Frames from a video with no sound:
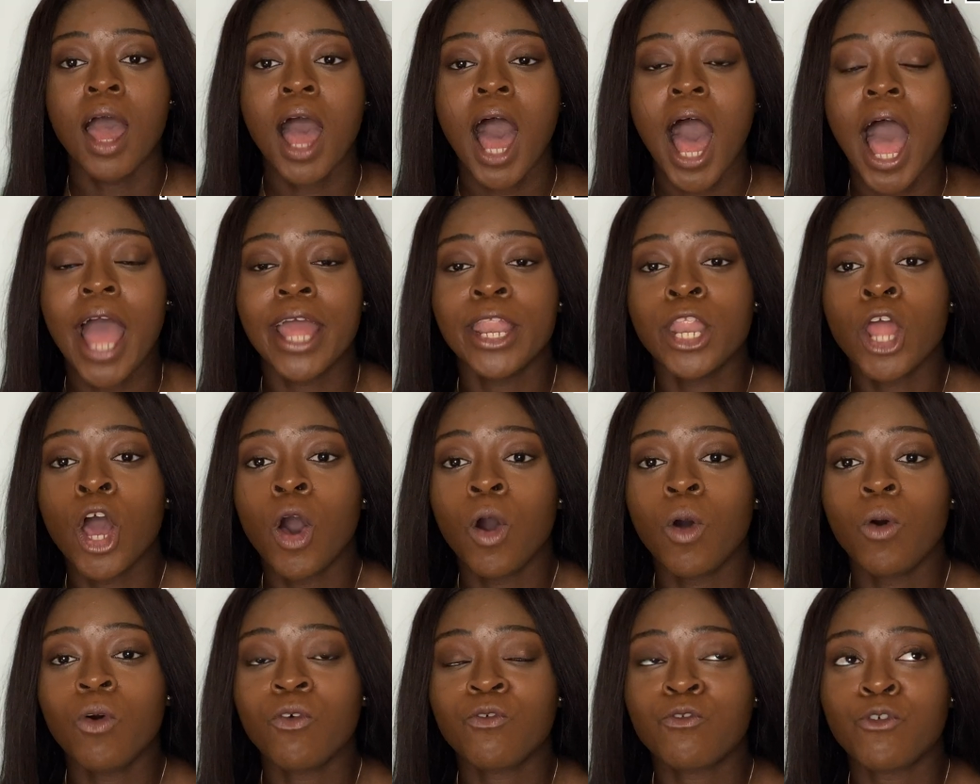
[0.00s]
I
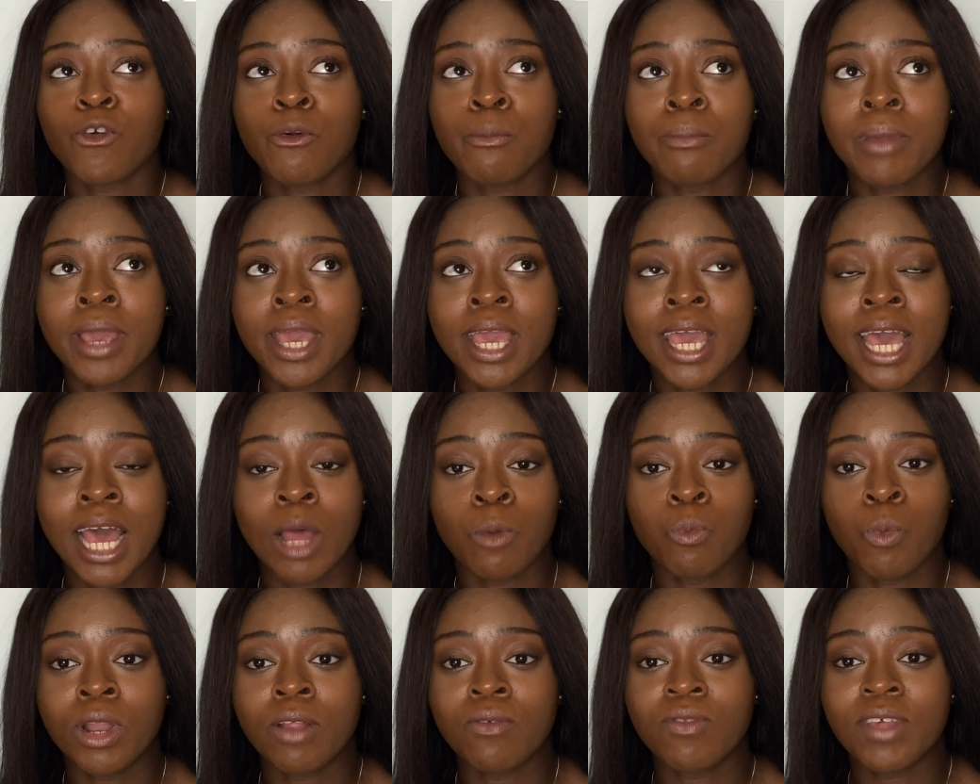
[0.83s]
know for me at
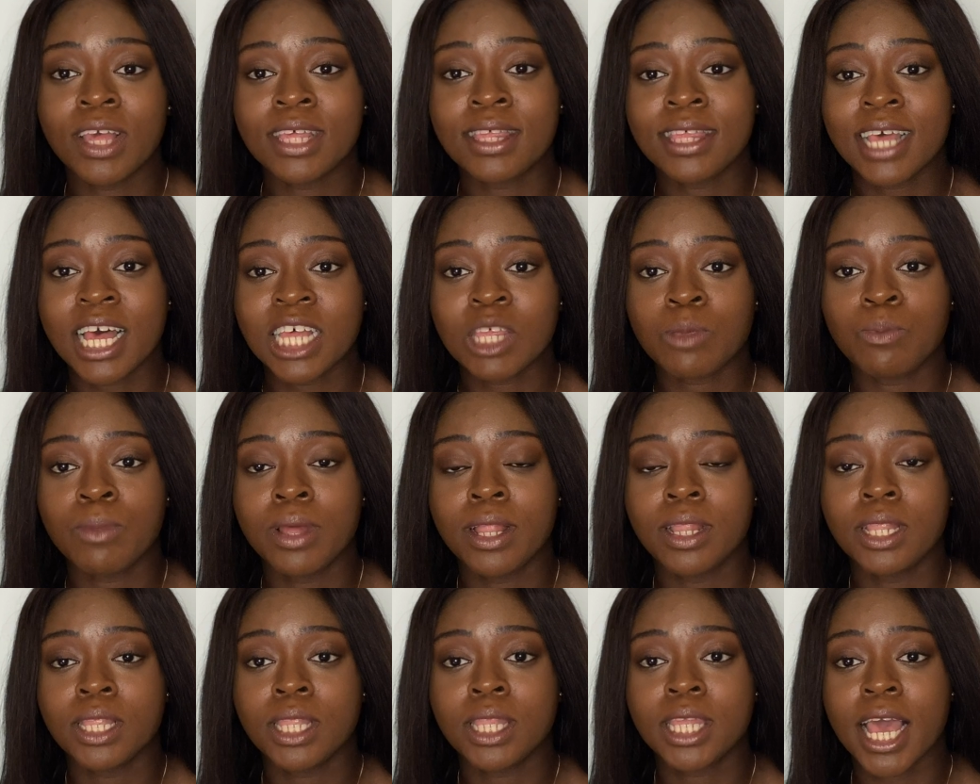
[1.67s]
one of the
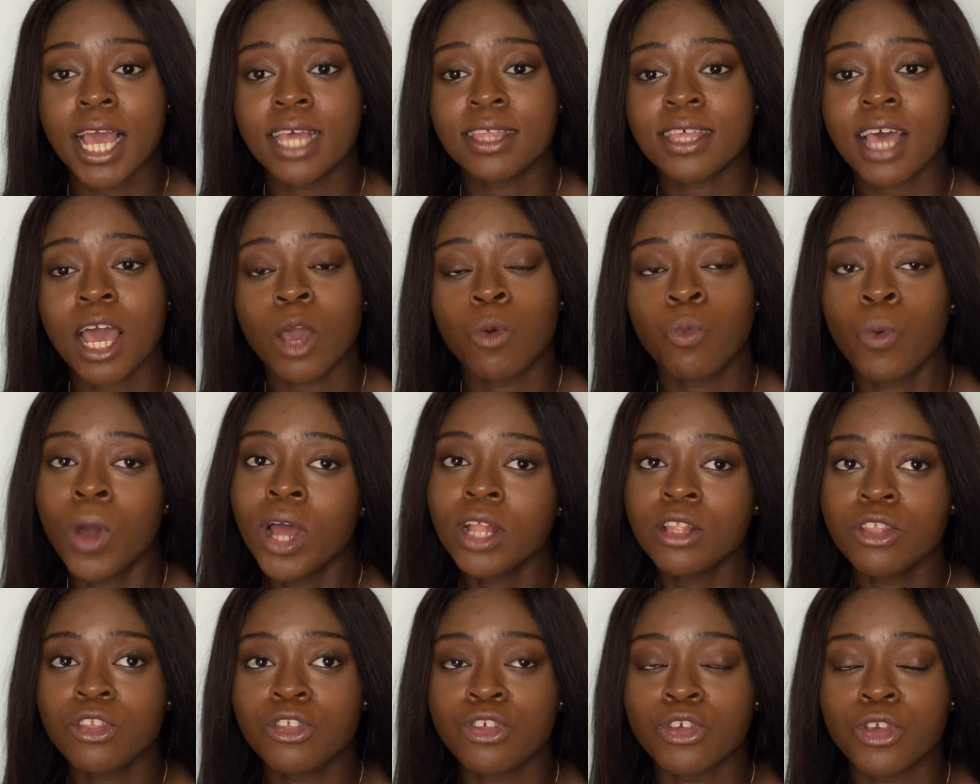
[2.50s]
assessment days I
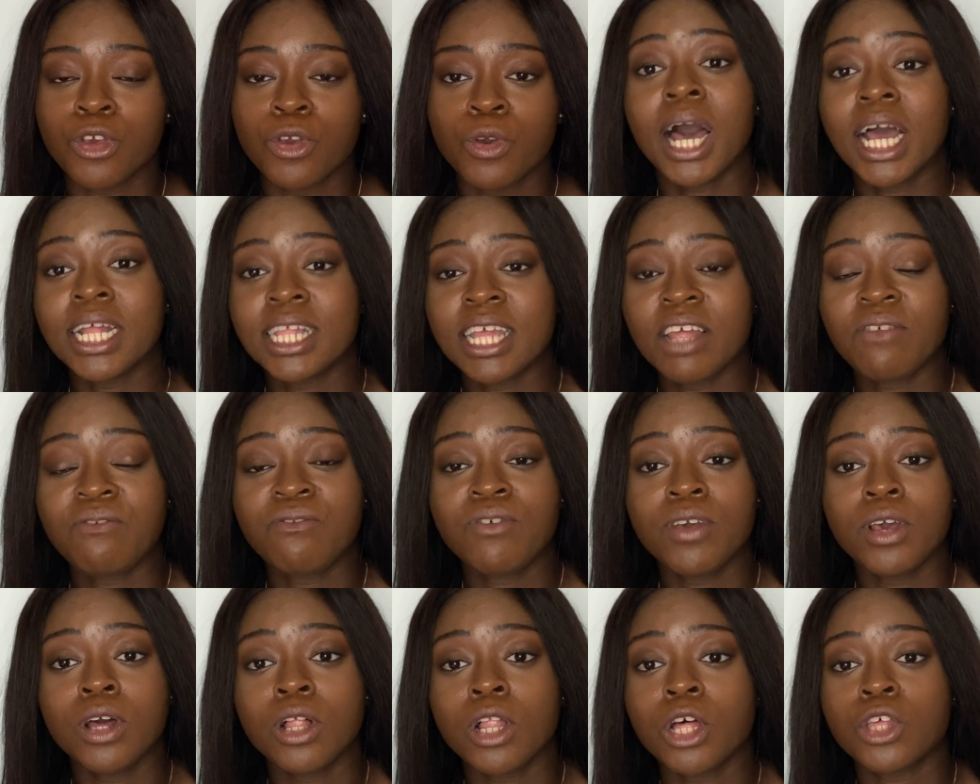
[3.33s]
went to, I did
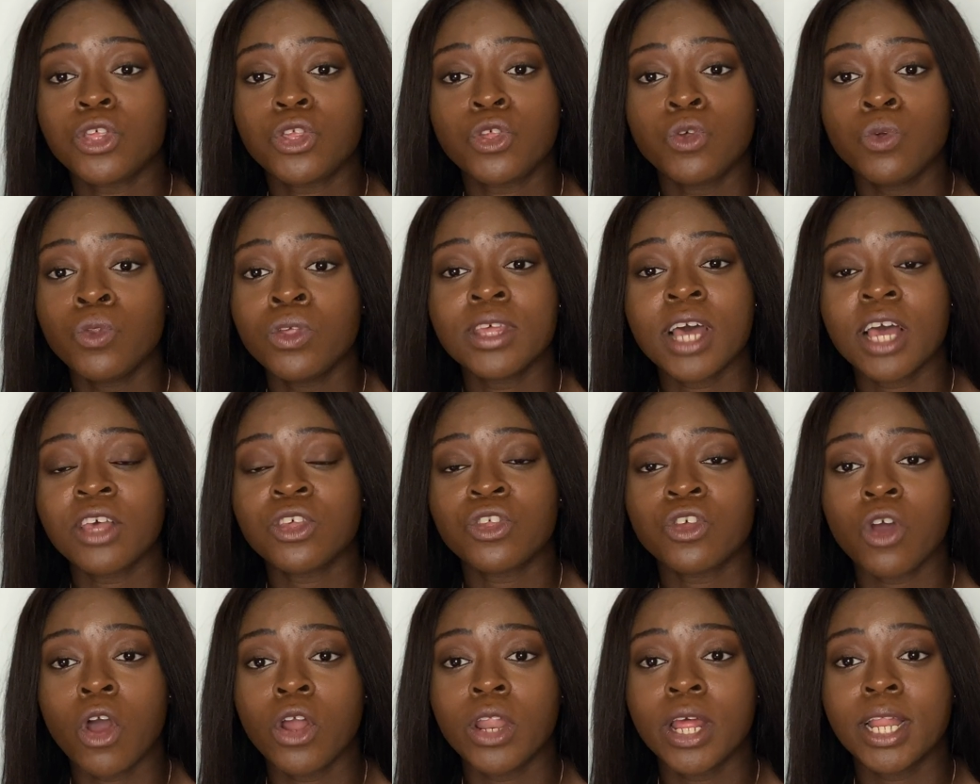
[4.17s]
feel as soon as I
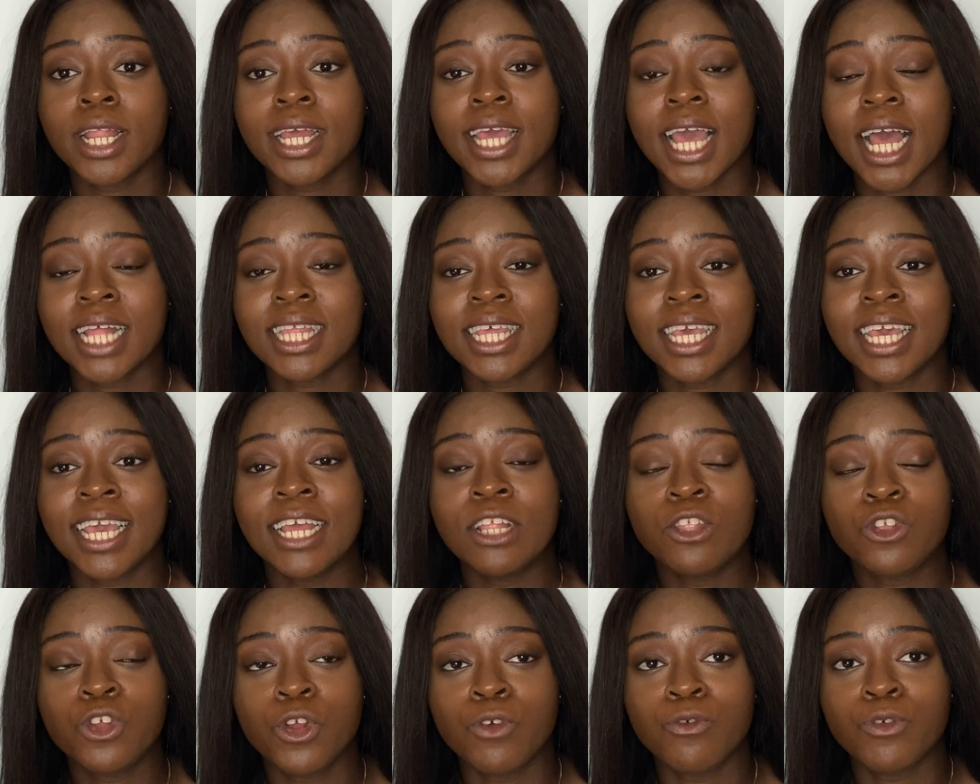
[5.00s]
started getting
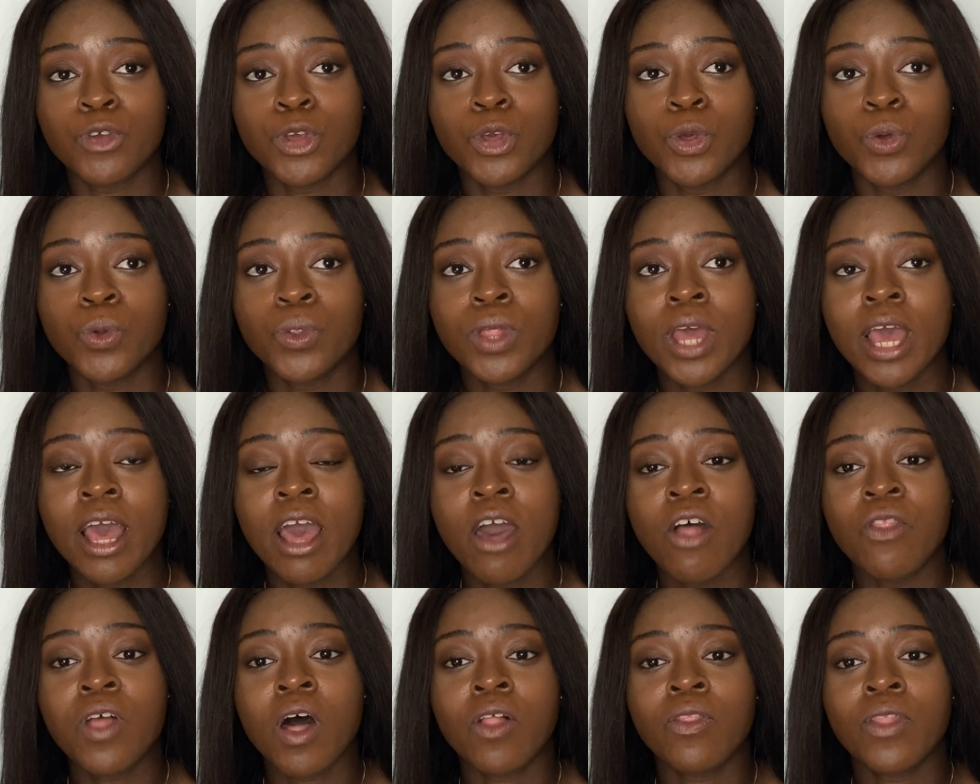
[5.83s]
interviewed
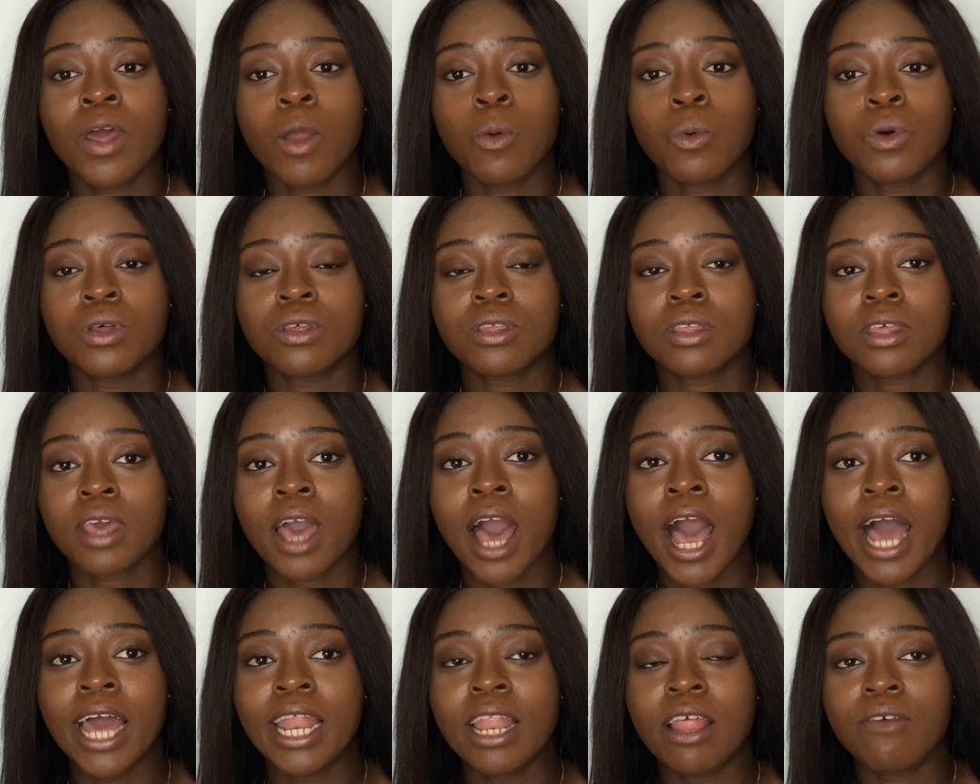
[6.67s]
that there was
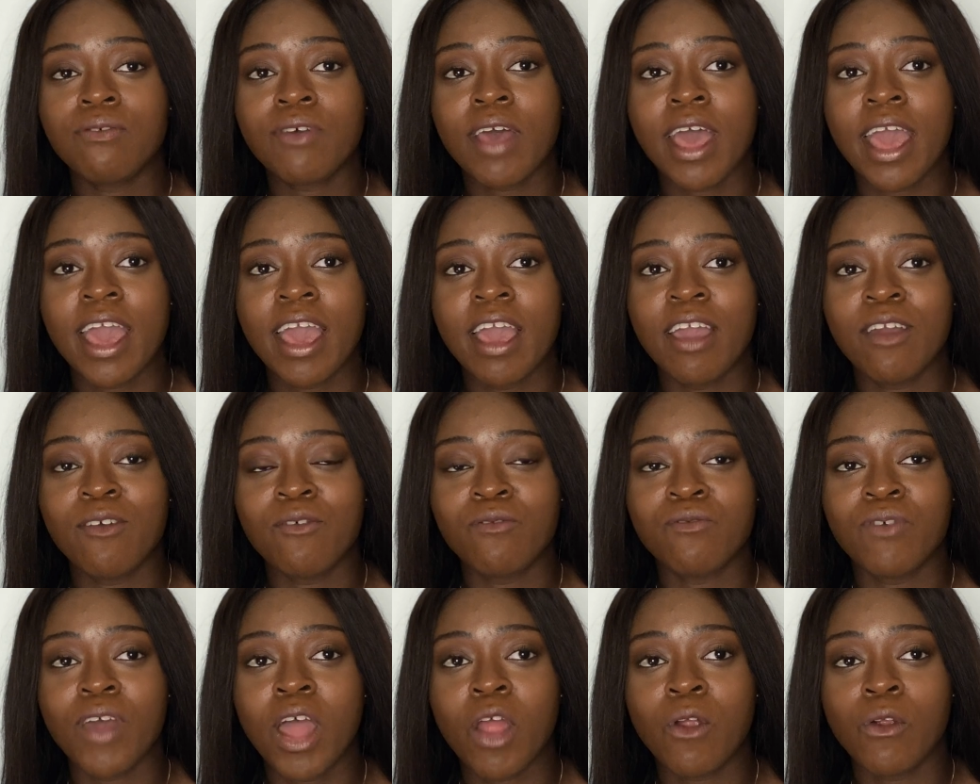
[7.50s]
kind of a
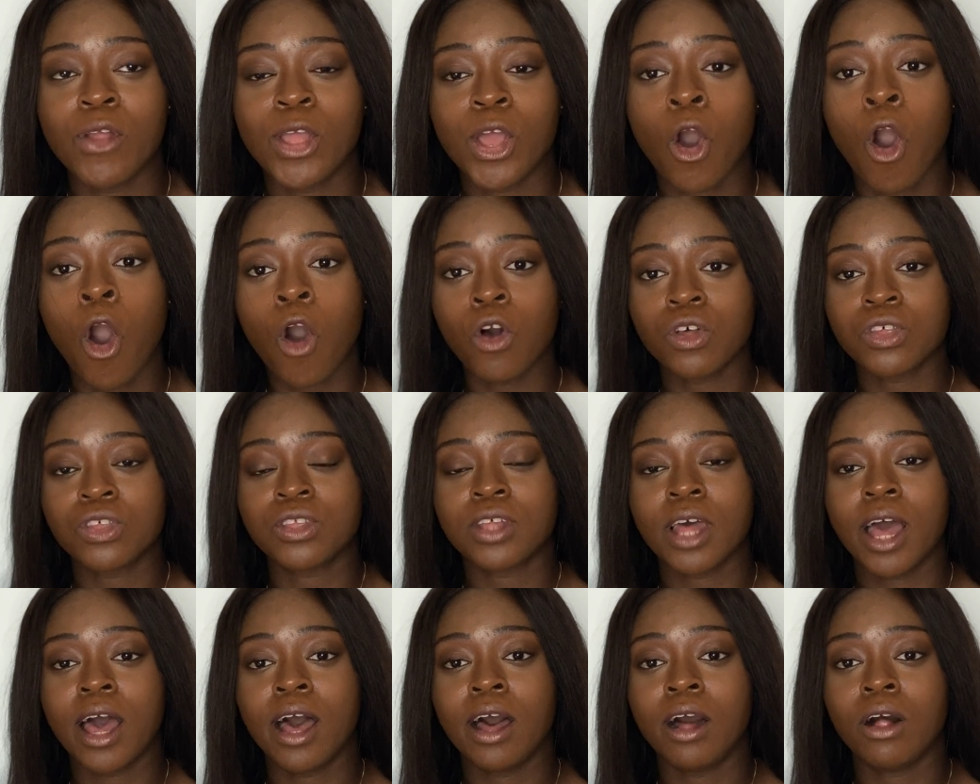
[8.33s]
very
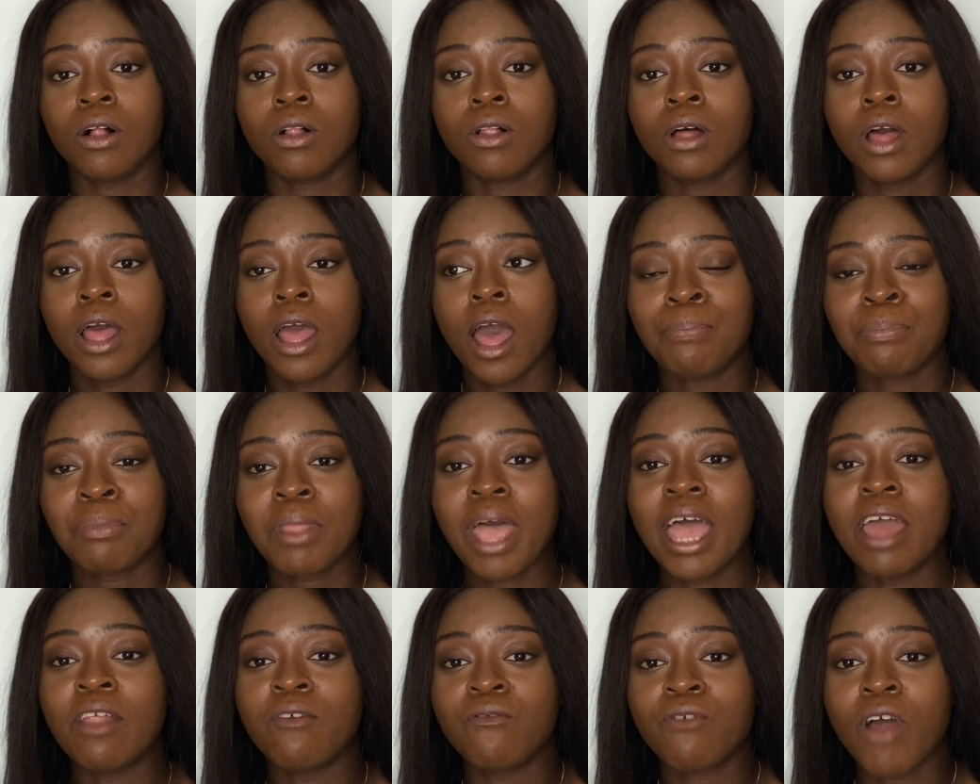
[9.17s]
hostile
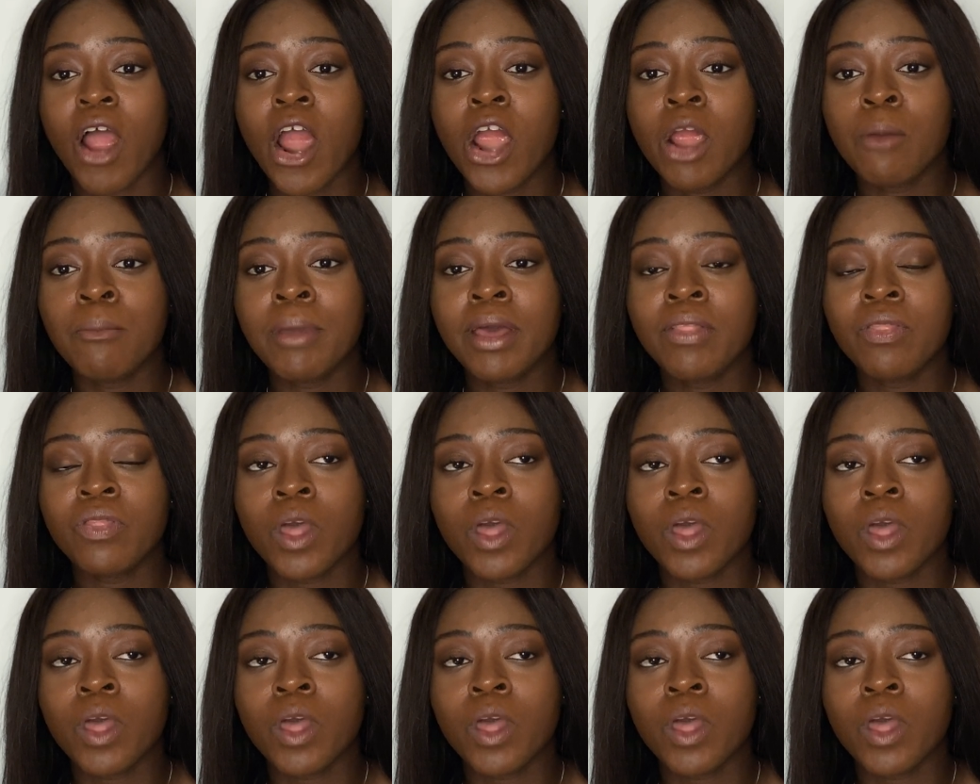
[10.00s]
environment.